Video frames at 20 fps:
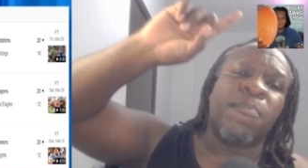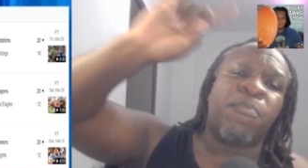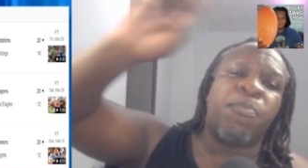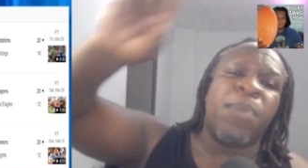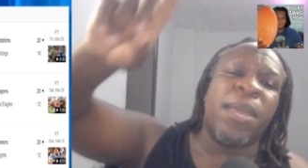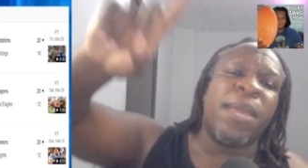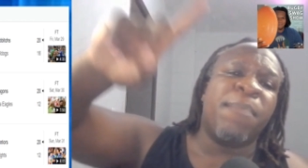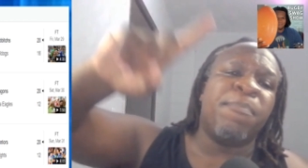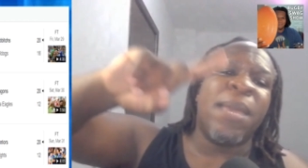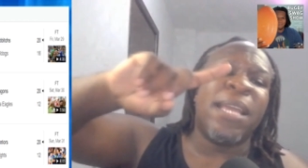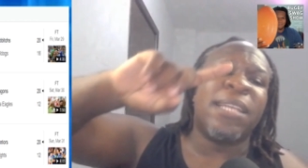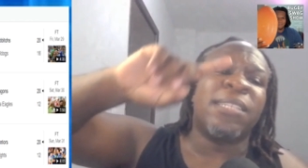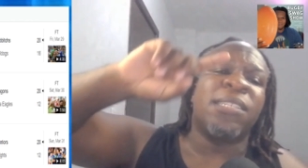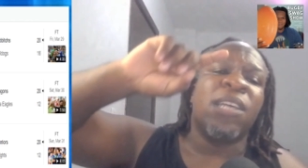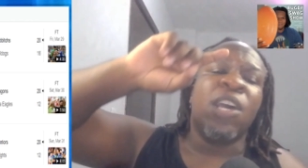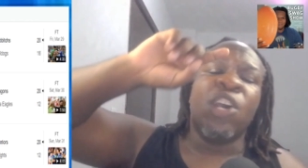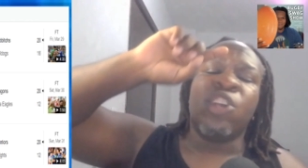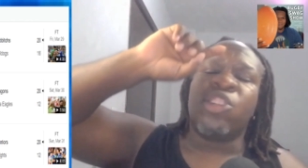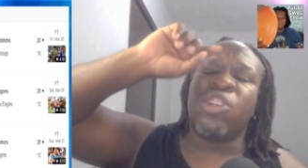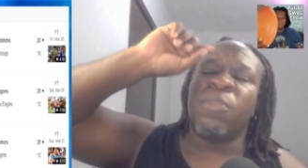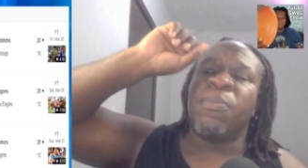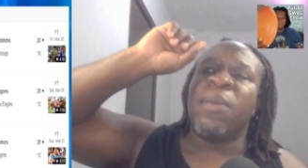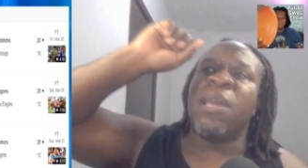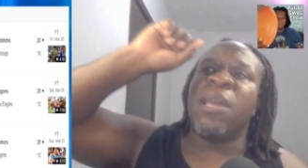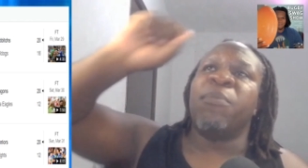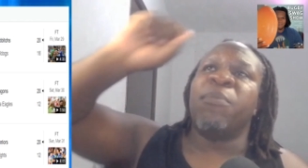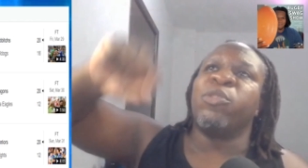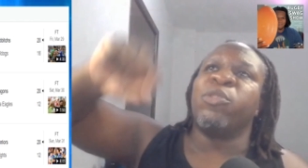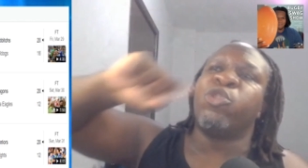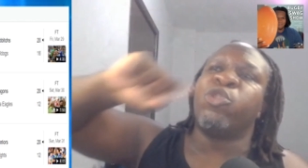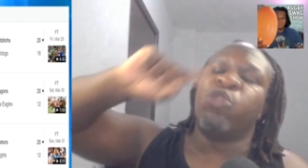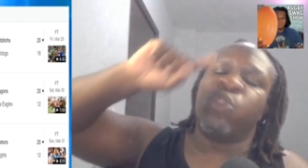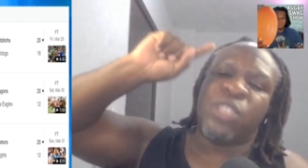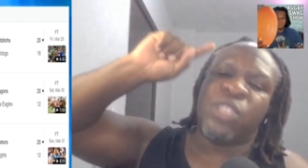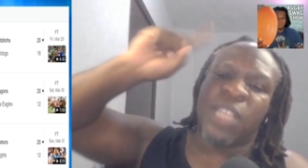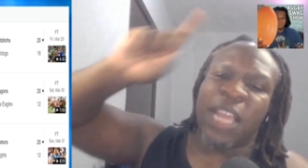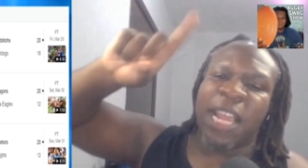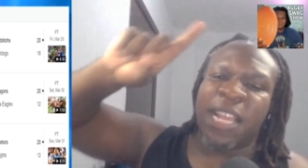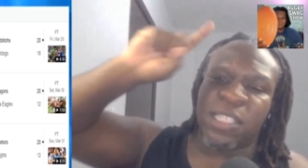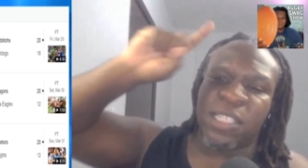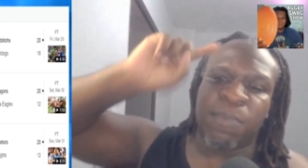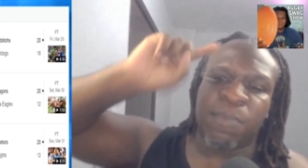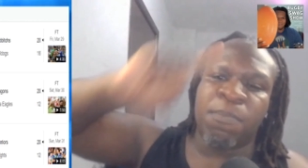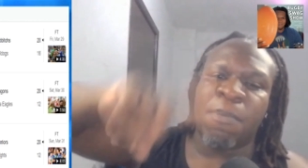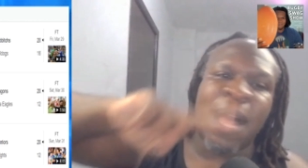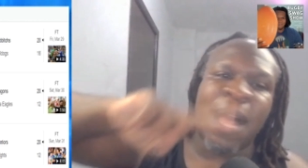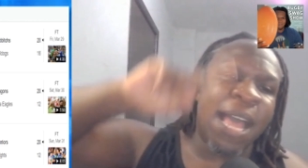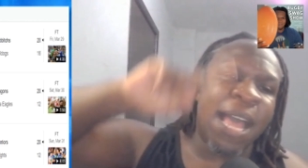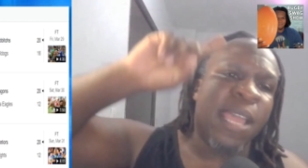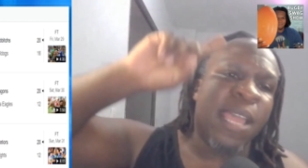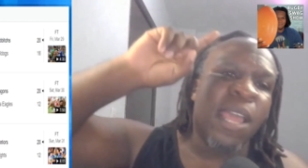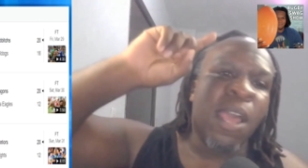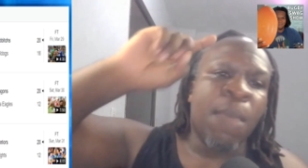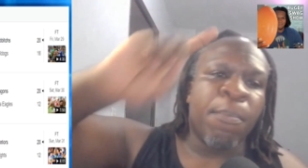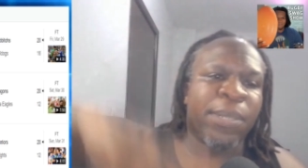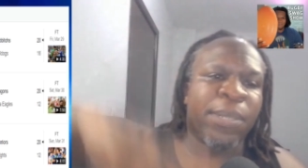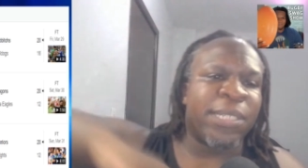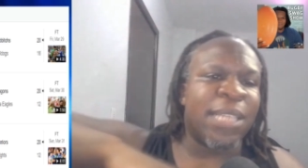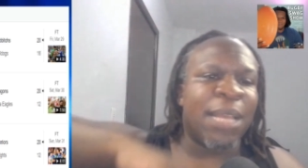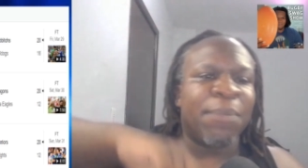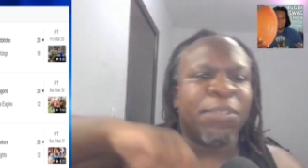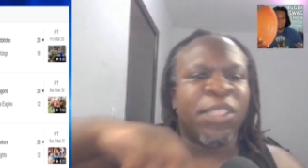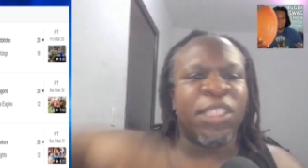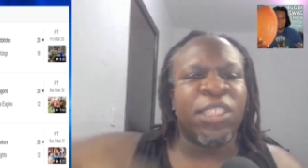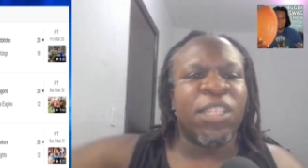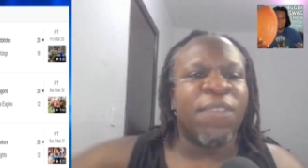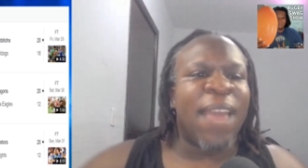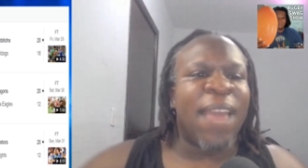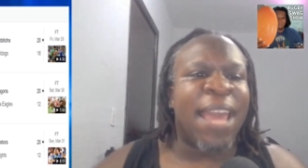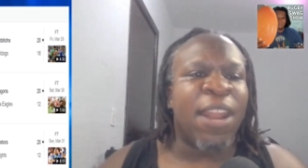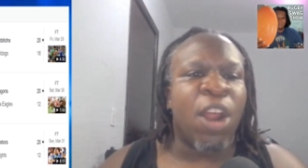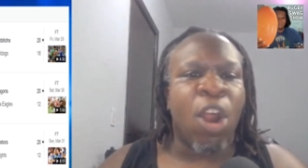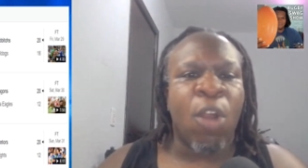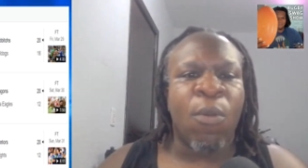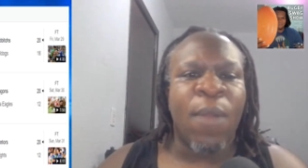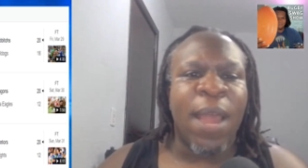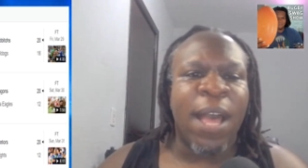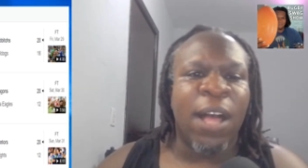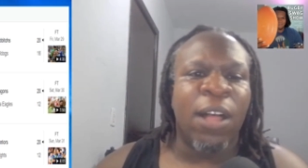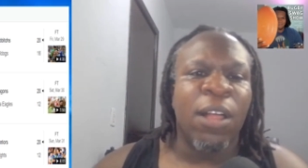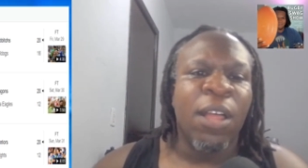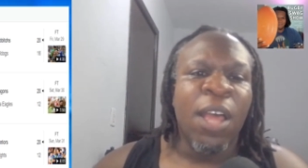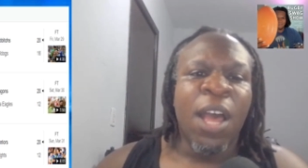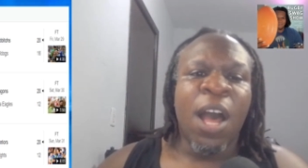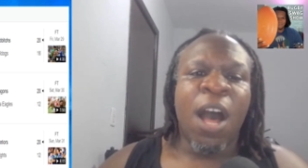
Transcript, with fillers: pit mix to be able to change my perceptions of NRL.